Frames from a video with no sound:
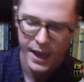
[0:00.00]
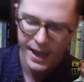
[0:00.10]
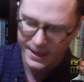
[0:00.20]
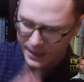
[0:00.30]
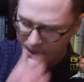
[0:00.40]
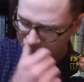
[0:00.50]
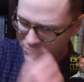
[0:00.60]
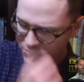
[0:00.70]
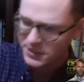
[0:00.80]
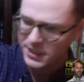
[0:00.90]
And uh, it
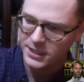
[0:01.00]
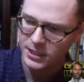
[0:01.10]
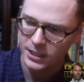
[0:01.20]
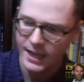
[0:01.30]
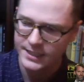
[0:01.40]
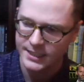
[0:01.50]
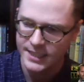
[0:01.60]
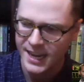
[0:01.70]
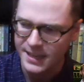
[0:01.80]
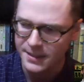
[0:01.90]
wasn't until last
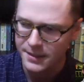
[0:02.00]
night